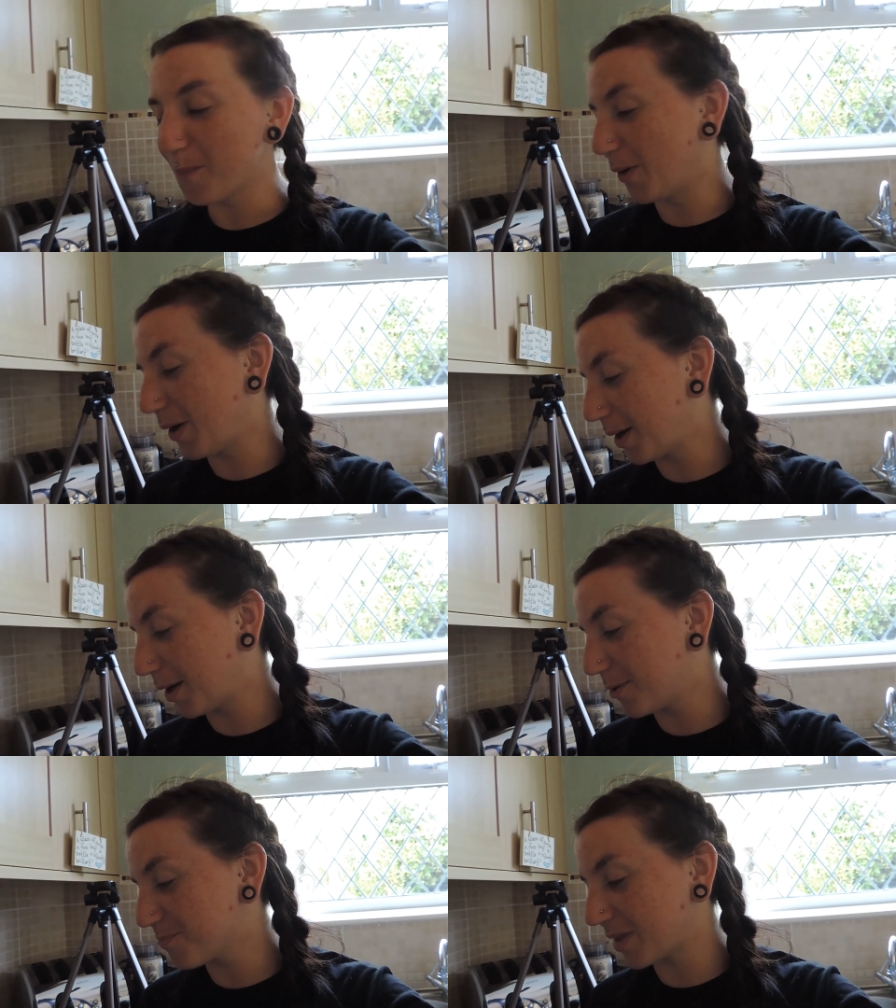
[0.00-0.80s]
but
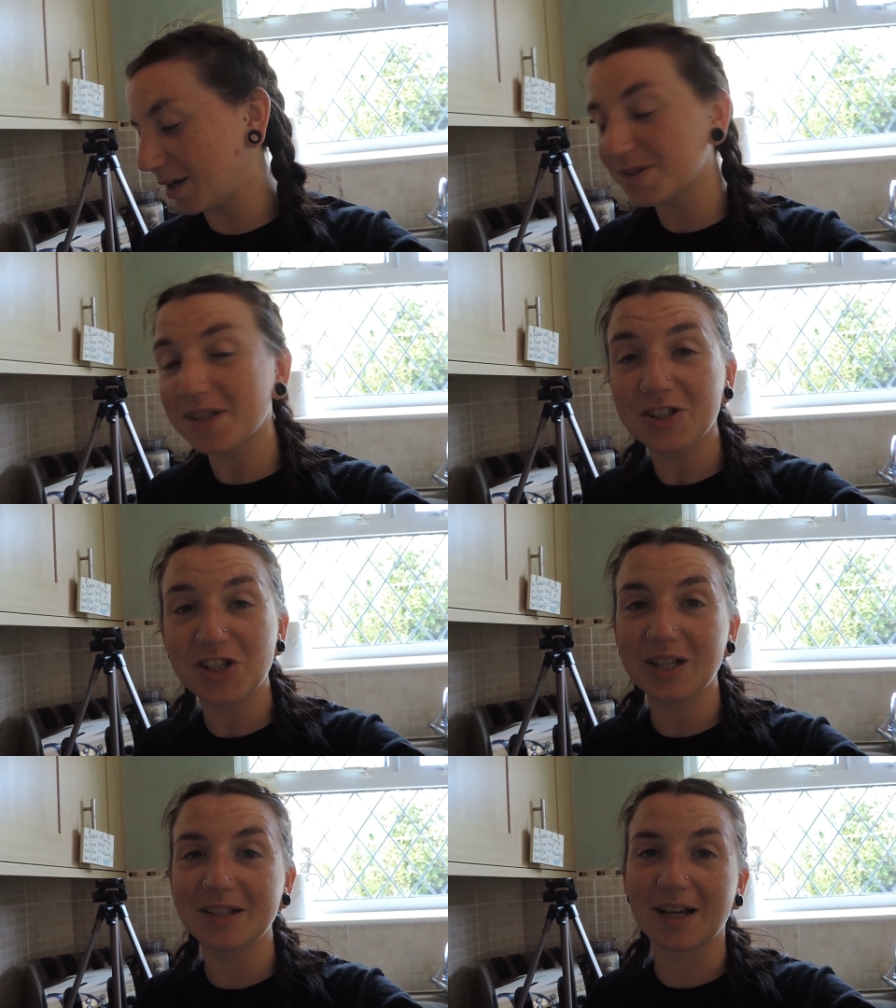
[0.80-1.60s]
um, I was in the
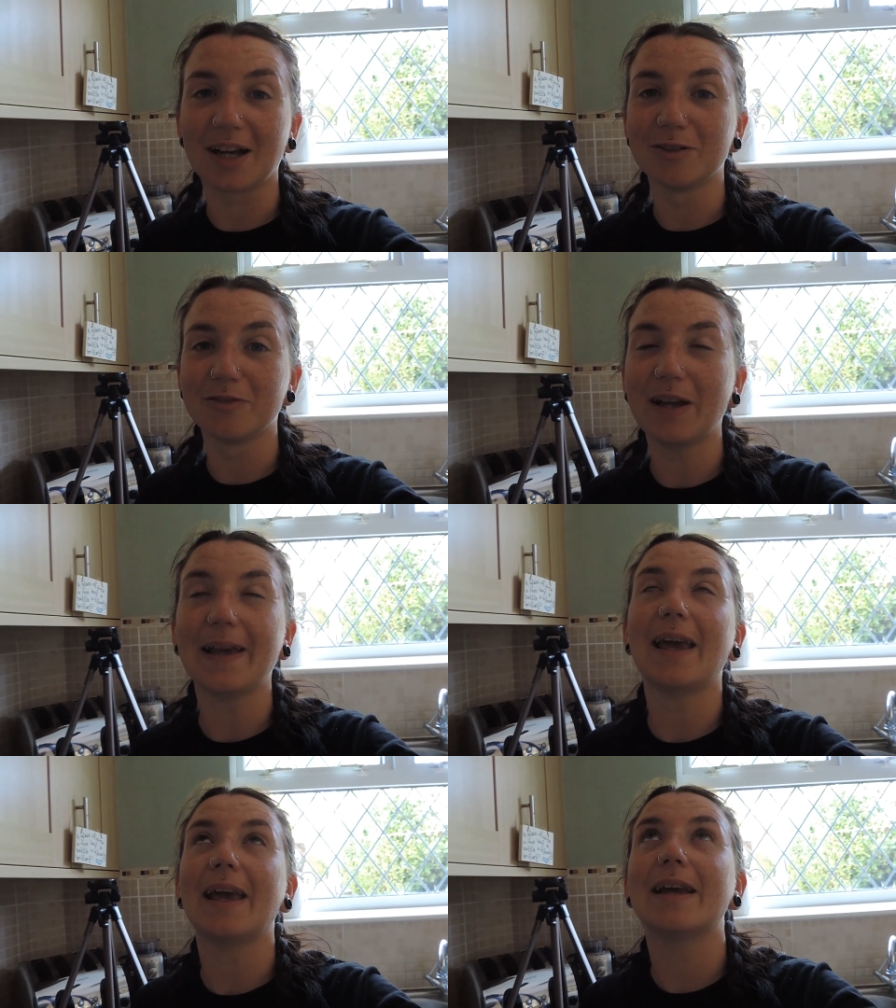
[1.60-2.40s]
cheese aisle for
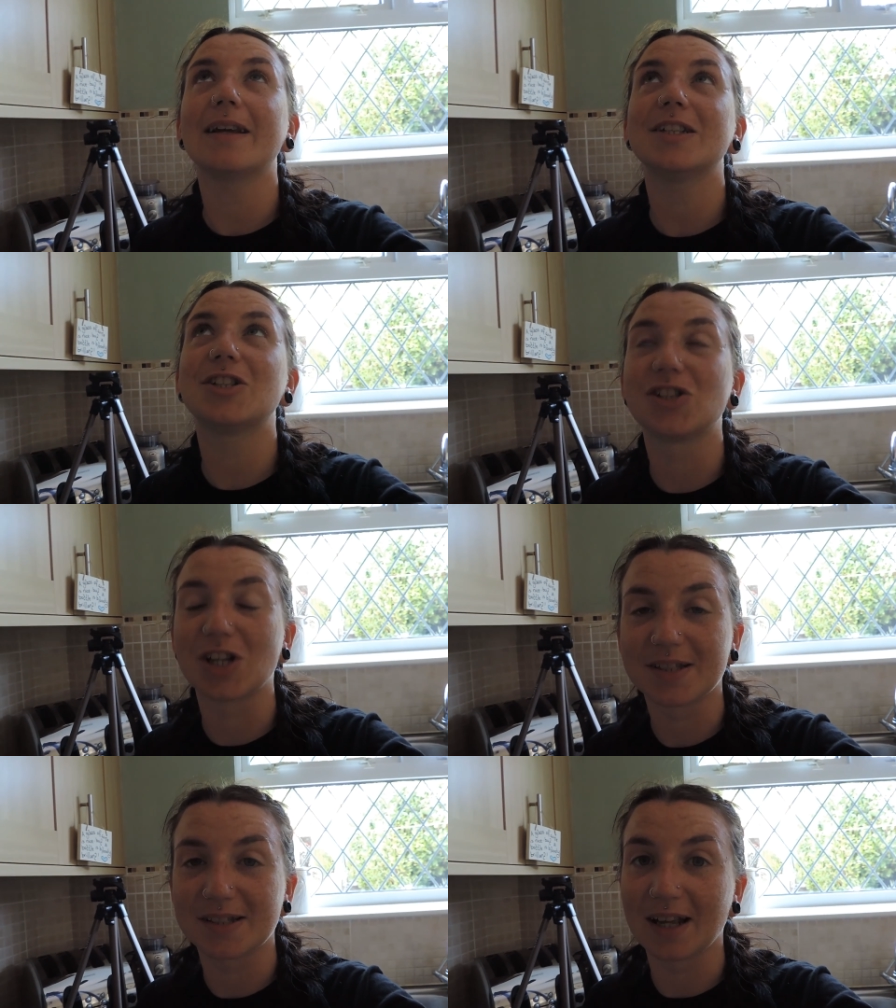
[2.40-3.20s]
ages
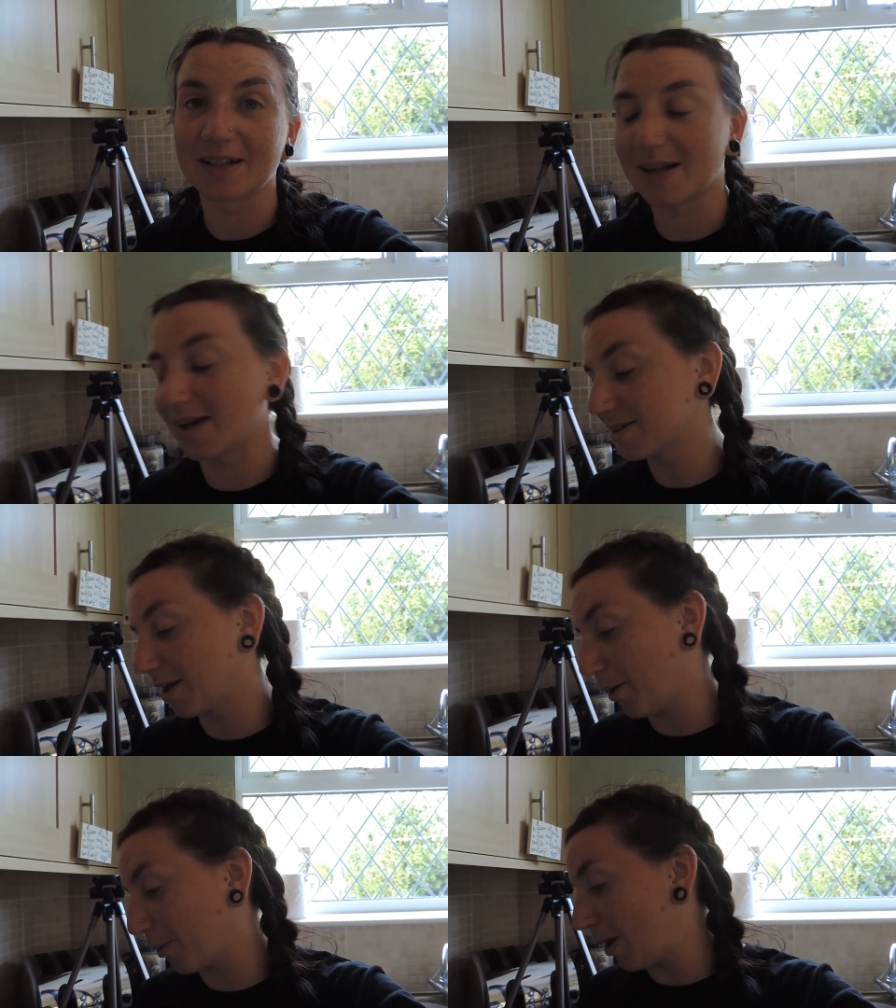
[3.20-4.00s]
yesterday in
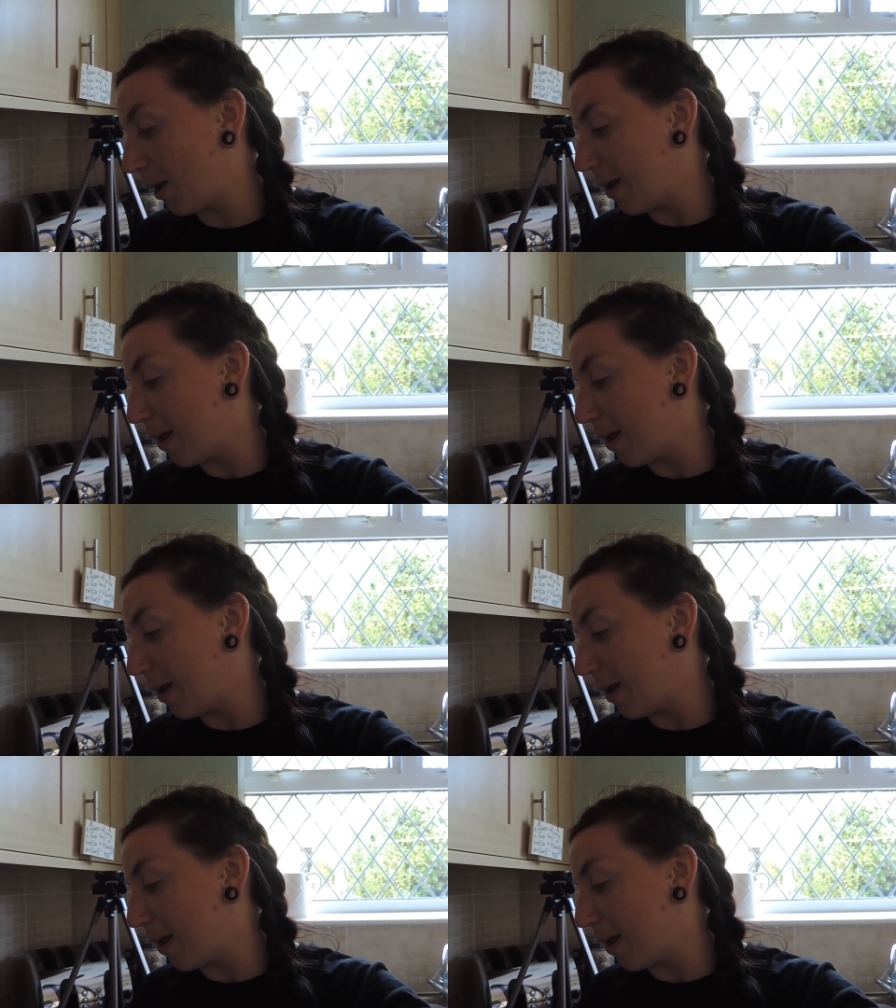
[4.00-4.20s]
Tesco,